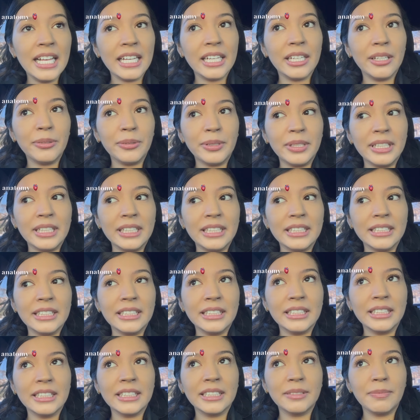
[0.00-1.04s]
It
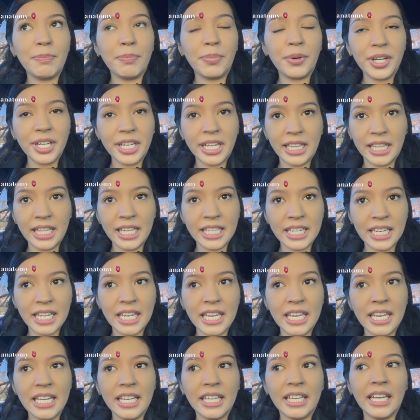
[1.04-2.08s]
was
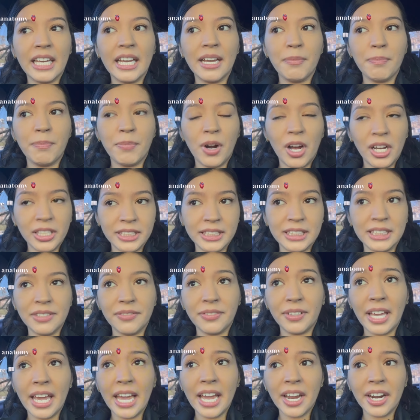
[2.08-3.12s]
preclinic, process
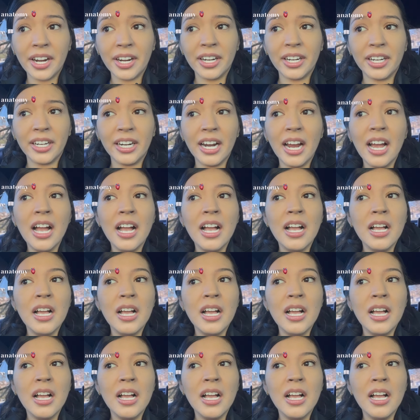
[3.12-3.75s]
of care,